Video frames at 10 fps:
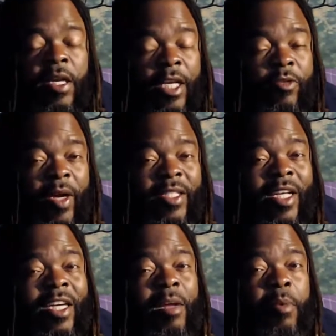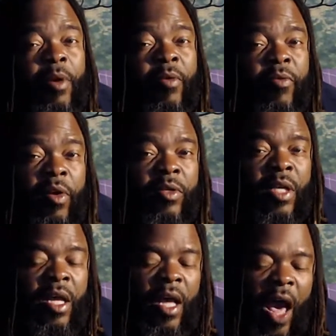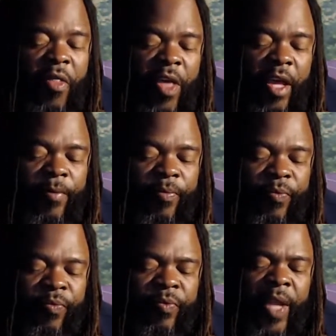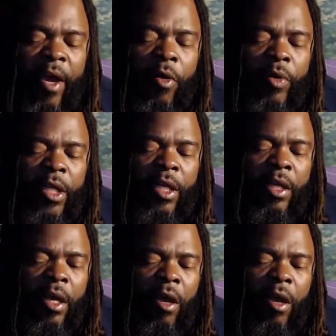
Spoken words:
That's right side up or reverse. I think not only